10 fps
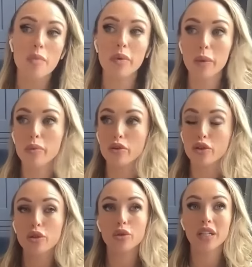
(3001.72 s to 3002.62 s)
people
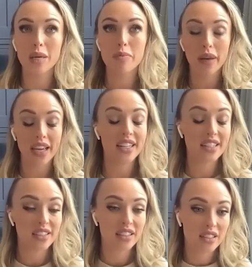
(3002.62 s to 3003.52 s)
do keep it
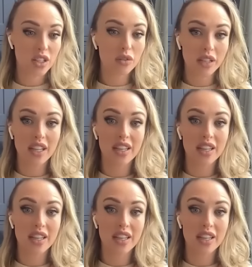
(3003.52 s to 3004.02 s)
in, don't yeah. they?